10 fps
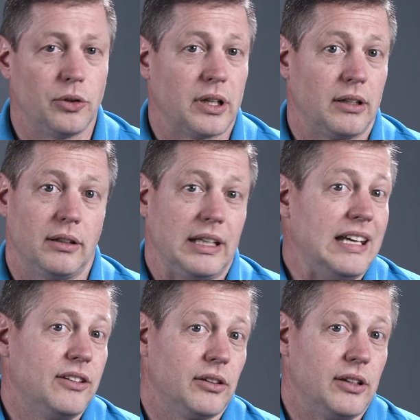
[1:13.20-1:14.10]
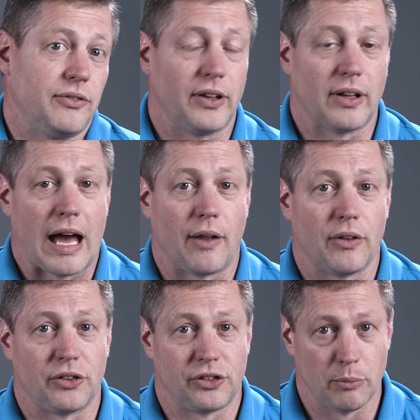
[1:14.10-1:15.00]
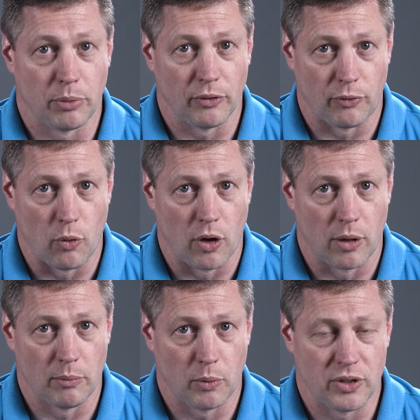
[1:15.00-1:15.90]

you can easily fill out the simple form,